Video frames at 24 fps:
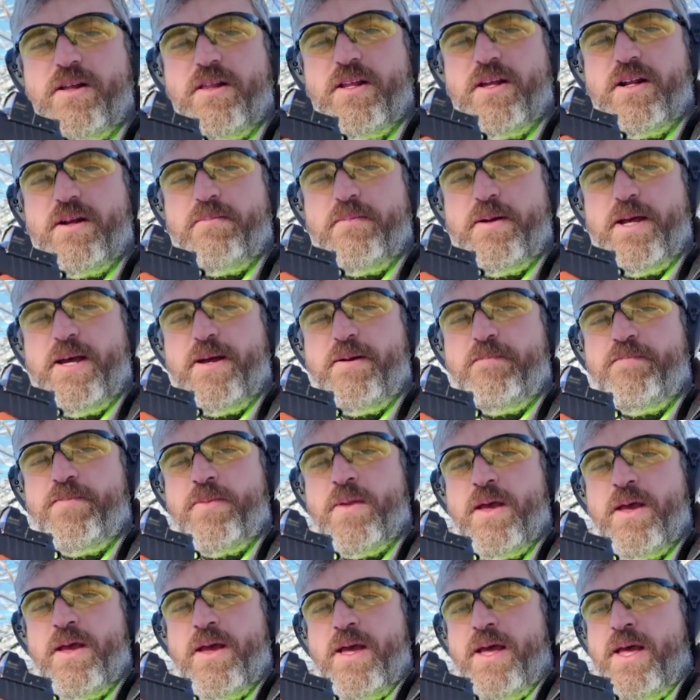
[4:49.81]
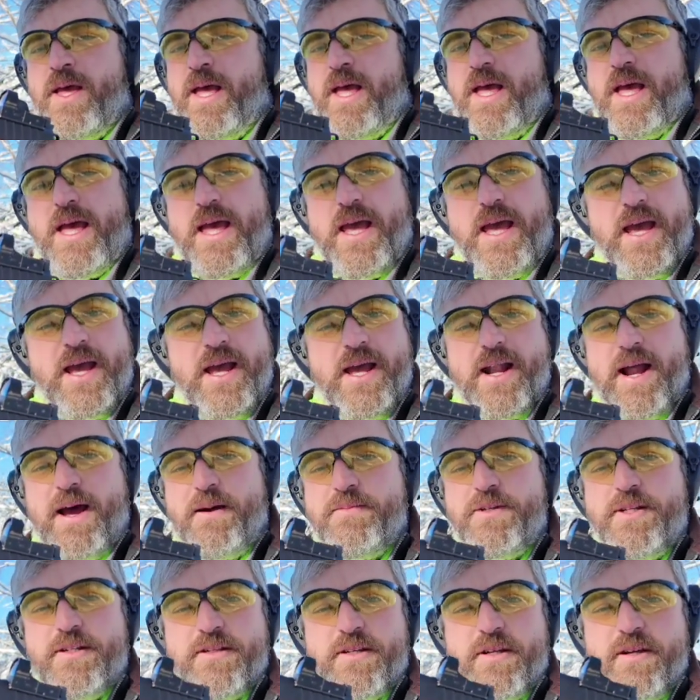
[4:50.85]
it a little bit, and
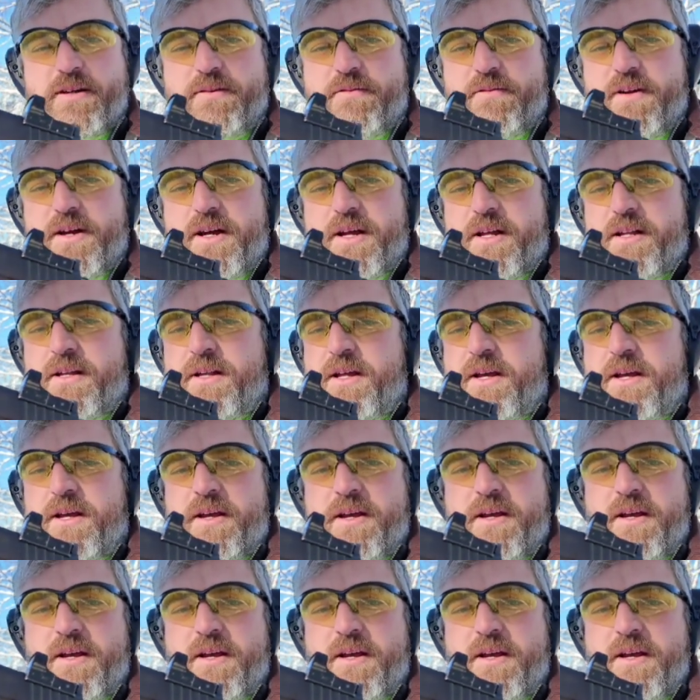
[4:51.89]
I'm just going to run